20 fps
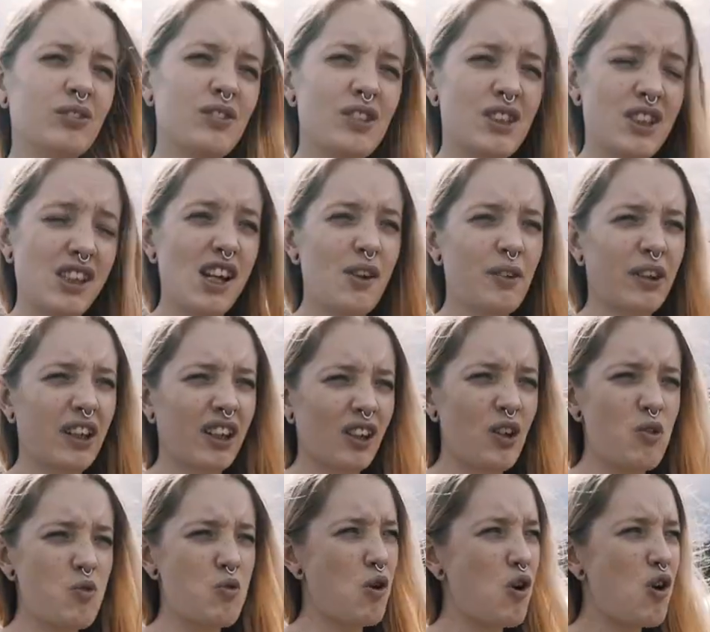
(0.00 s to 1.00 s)
So, yeah, we're going
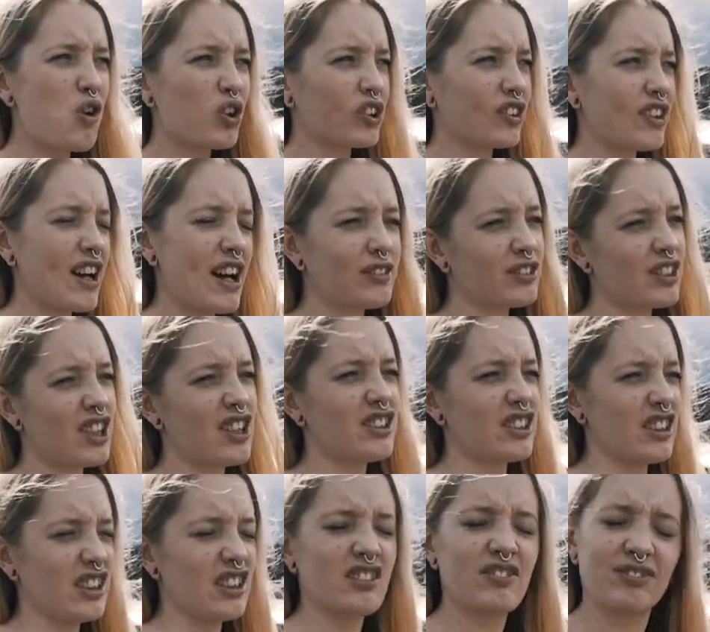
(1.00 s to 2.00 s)
to go walk around
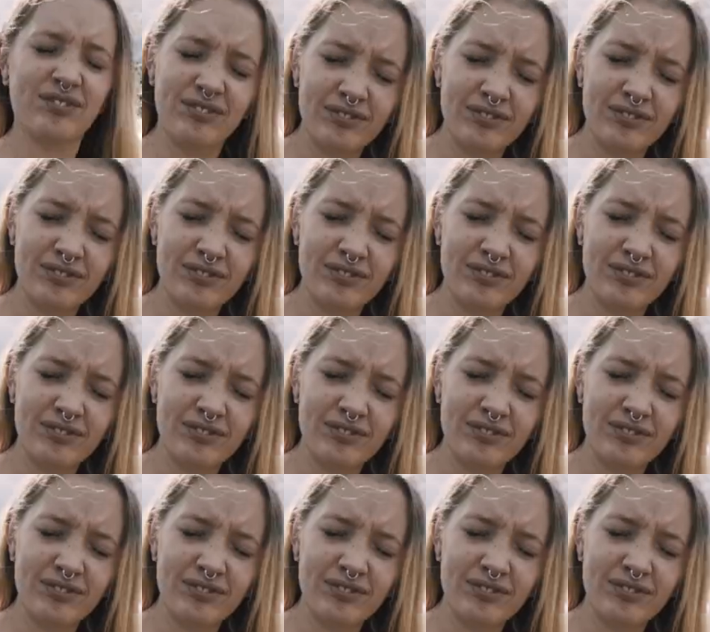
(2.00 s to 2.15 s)
London.